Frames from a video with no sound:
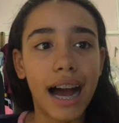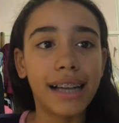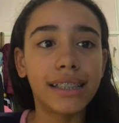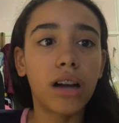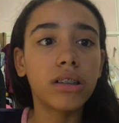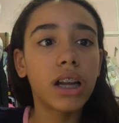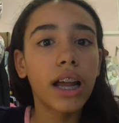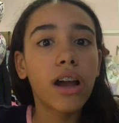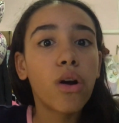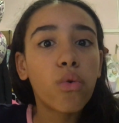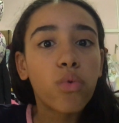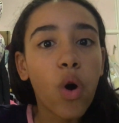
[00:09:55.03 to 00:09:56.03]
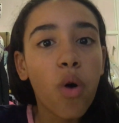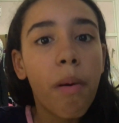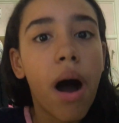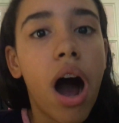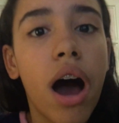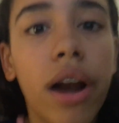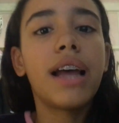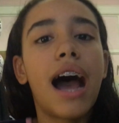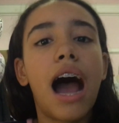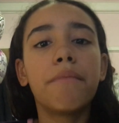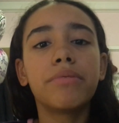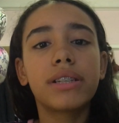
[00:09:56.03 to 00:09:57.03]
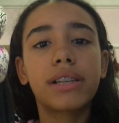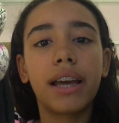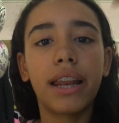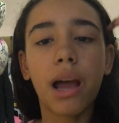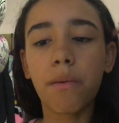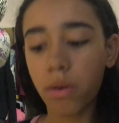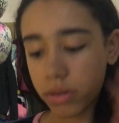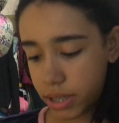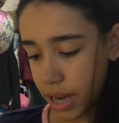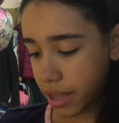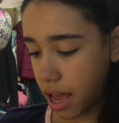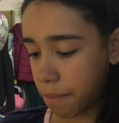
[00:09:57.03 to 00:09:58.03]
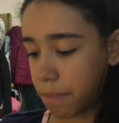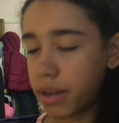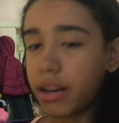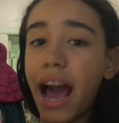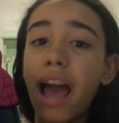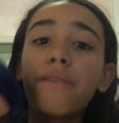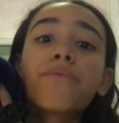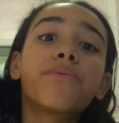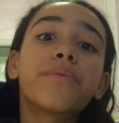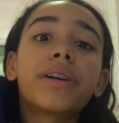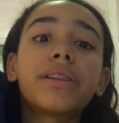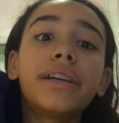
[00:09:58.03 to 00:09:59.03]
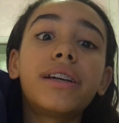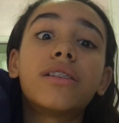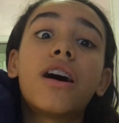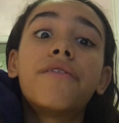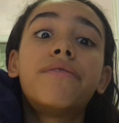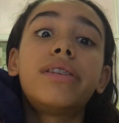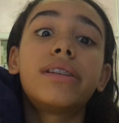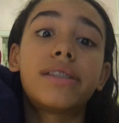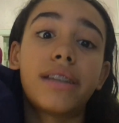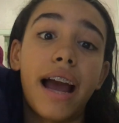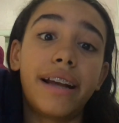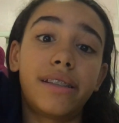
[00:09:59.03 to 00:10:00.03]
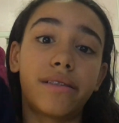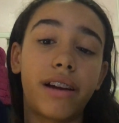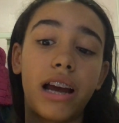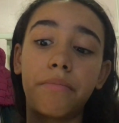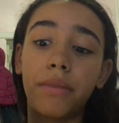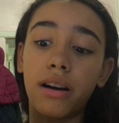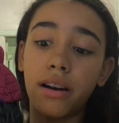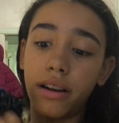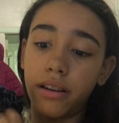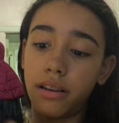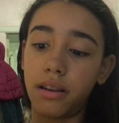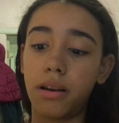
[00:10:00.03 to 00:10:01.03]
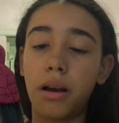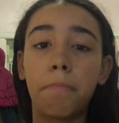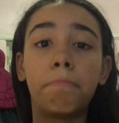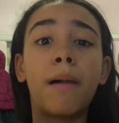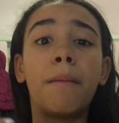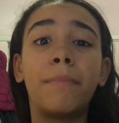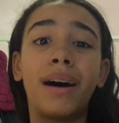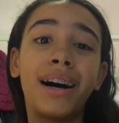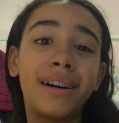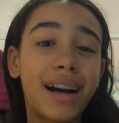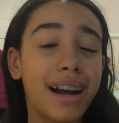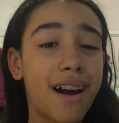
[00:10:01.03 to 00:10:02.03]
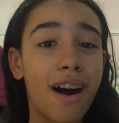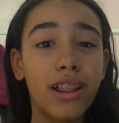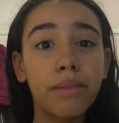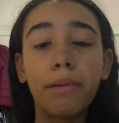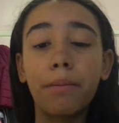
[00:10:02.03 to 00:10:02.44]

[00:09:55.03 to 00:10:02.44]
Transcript: I sounded like a robot. Nah, I'm just kidding, I won't say that. But I really love these tights, grandma, mama, I call her